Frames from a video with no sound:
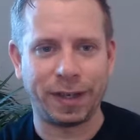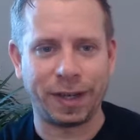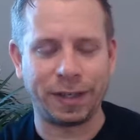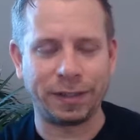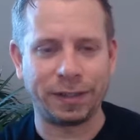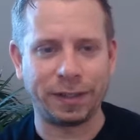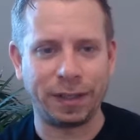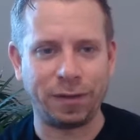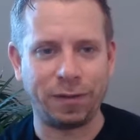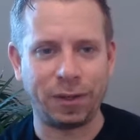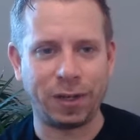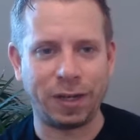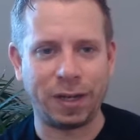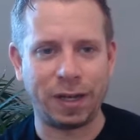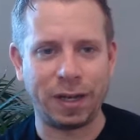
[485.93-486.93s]
and see if you
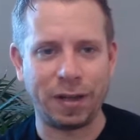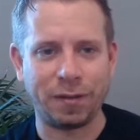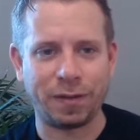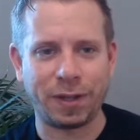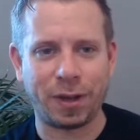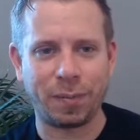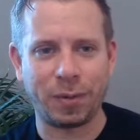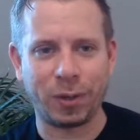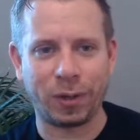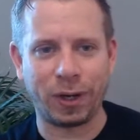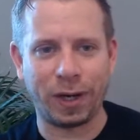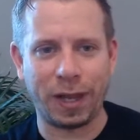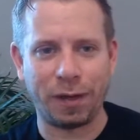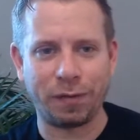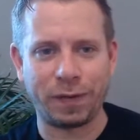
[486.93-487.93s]
can lift up your
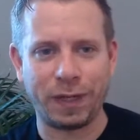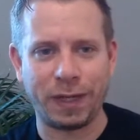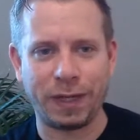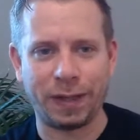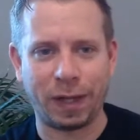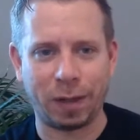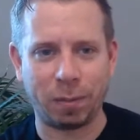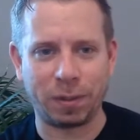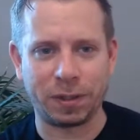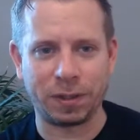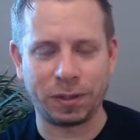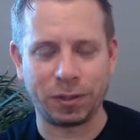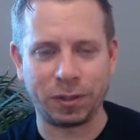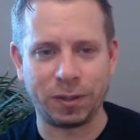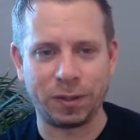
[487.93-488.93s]
left knee in that
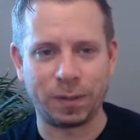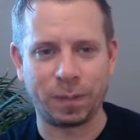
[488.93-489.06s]
position.